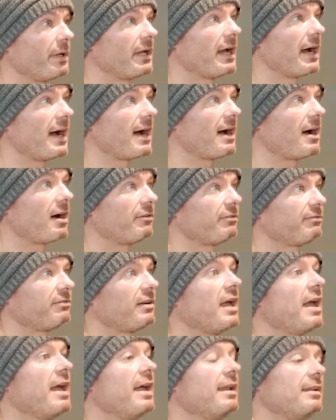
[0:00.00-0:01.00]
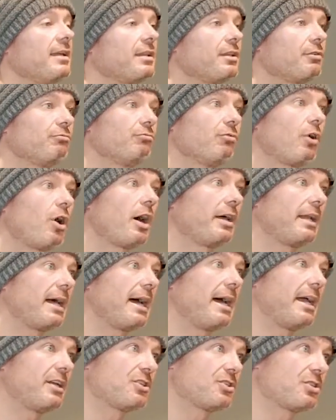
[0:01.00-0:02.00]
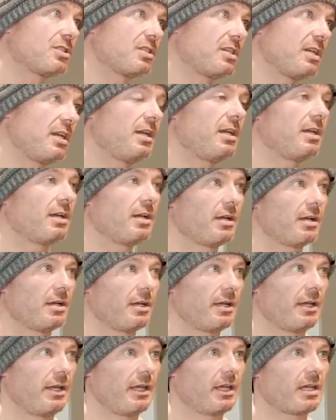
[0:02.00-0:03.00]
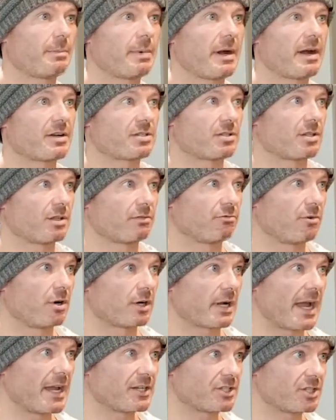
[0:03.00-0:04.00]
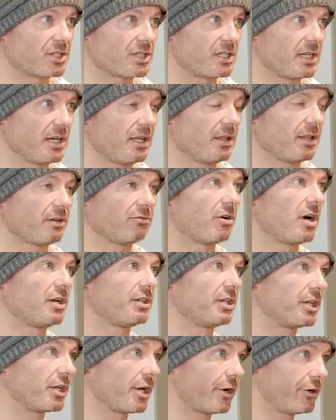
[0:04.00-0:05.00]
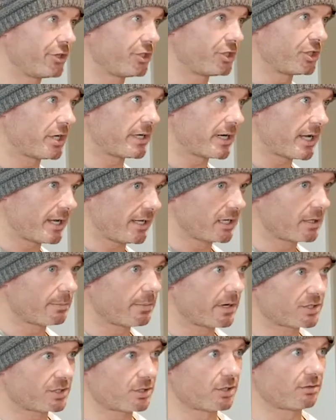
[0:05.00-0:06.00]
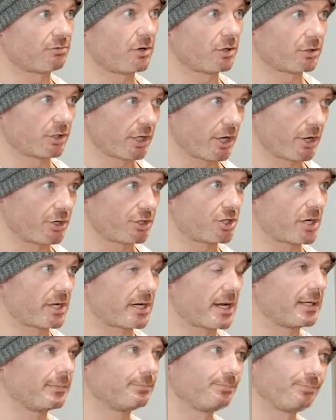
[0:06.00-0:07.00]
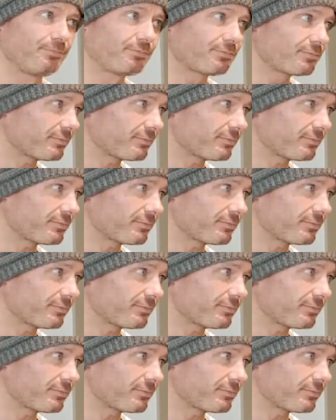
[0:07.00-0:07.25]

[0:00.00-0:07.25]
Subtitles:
behalf. Now, the right agency in comparison to the wrong agency, the right negotiator in comparison to the wrong negotiator,